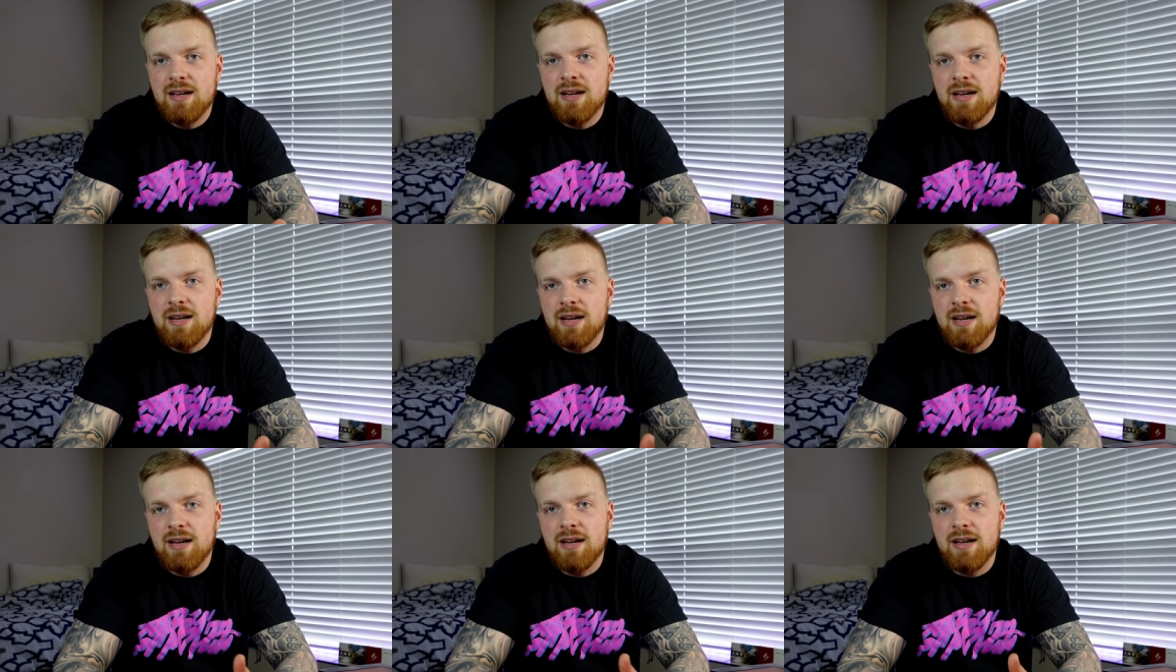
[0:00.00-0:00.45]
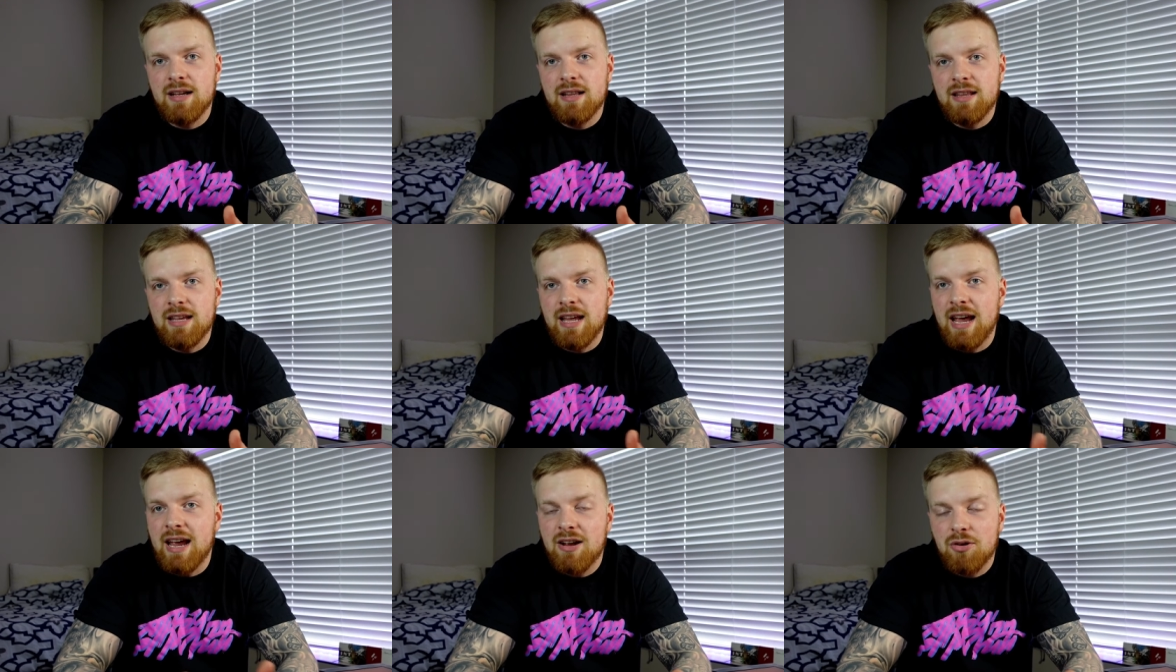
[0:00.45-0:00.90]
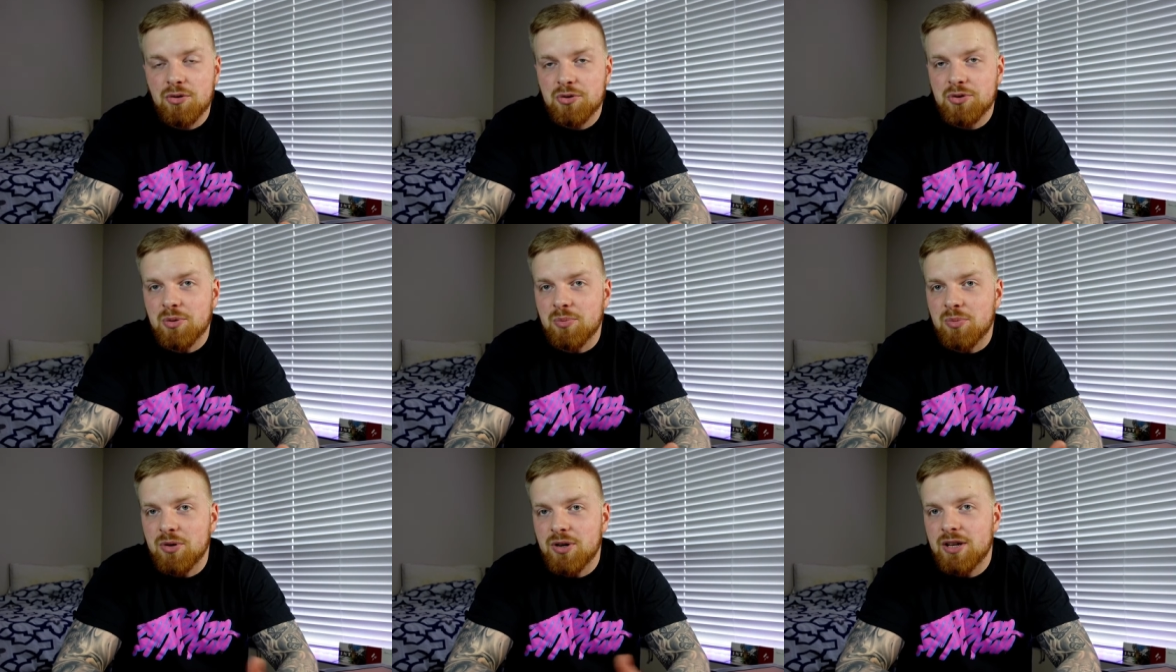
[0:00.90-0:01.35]
The angles
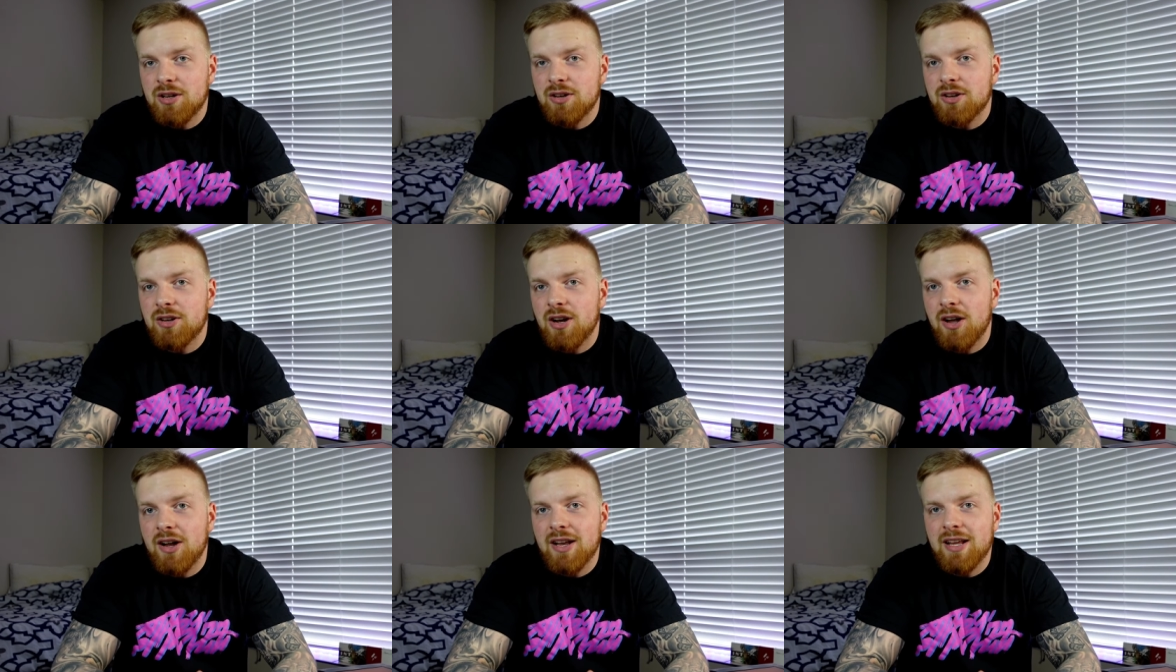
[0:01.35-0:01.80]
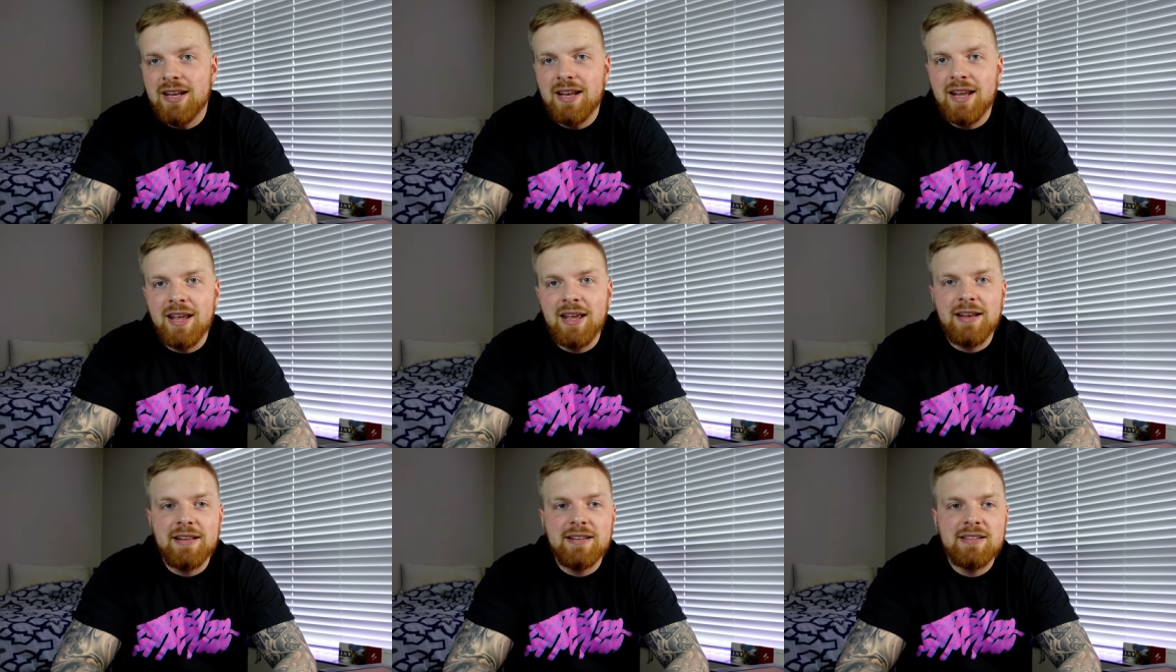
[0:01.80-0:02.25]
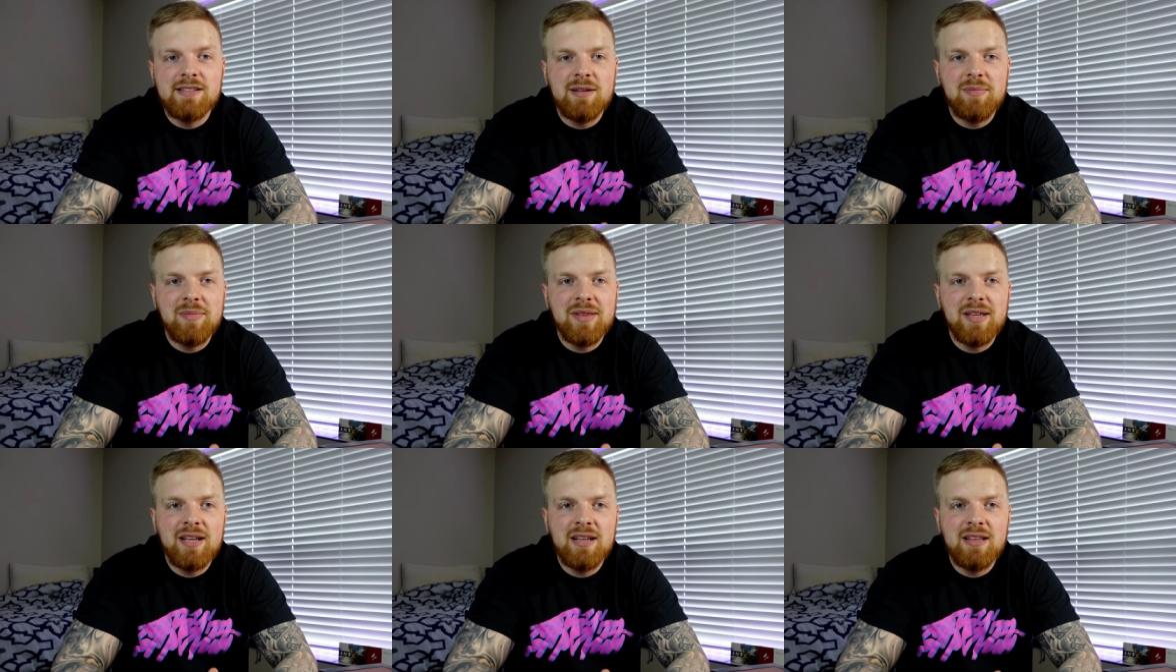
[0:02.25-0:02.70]
are pretty good on it, and it's
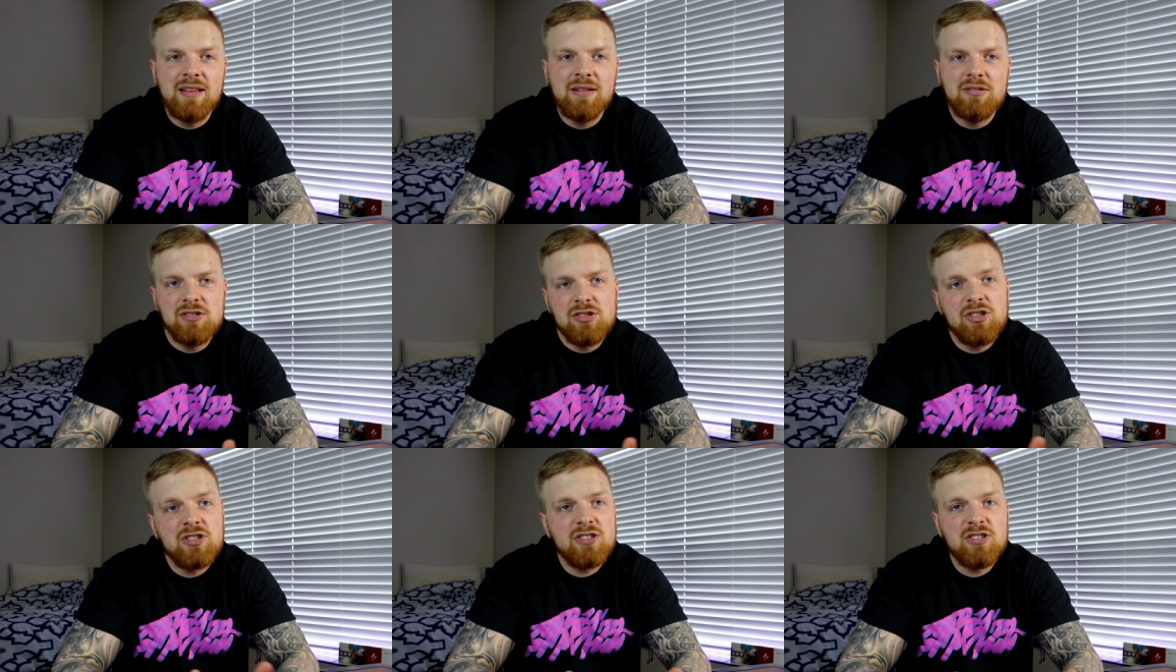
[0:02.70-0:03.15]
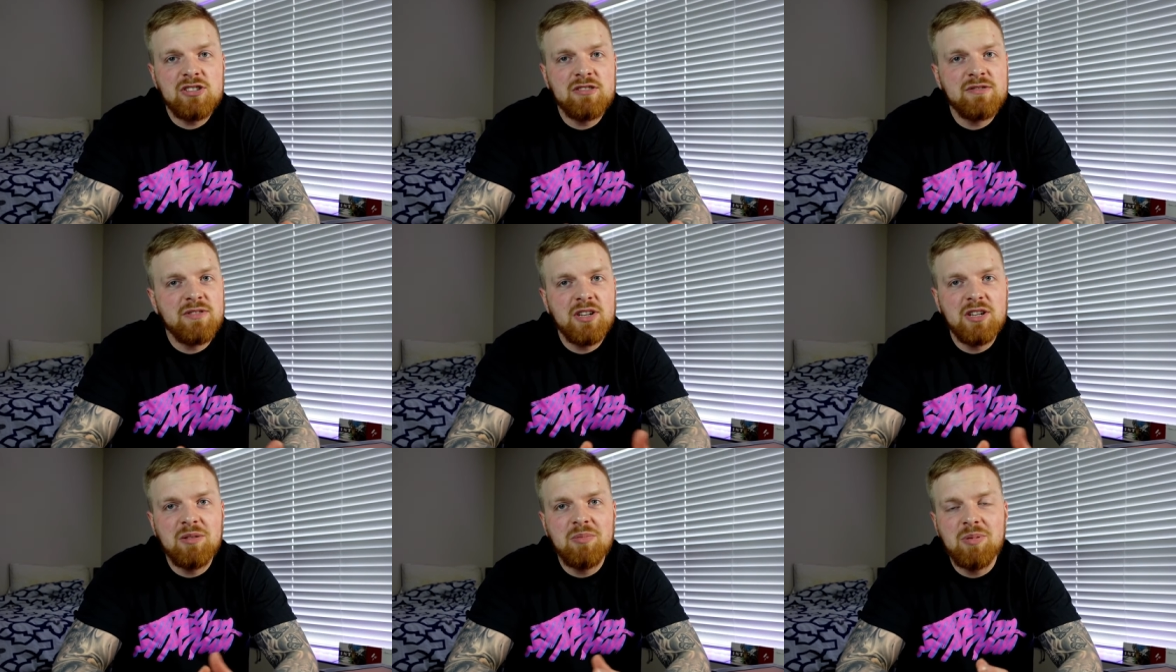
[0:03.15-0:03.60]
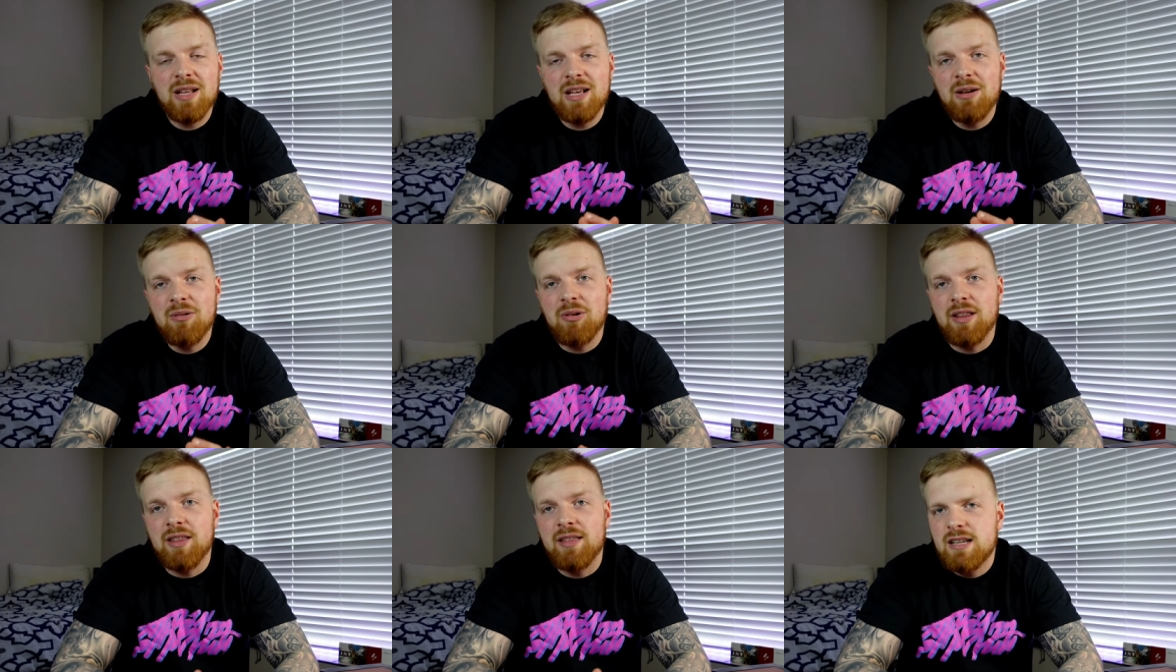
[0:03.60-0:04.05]
something that was just fun to play
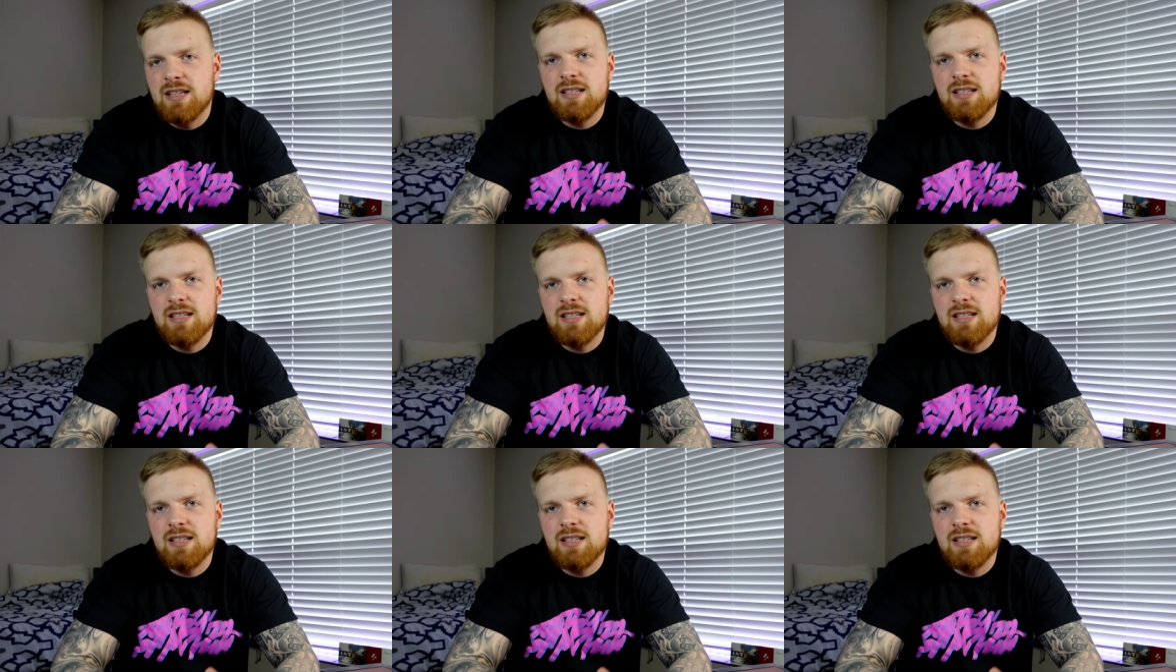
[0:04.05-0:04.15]
with.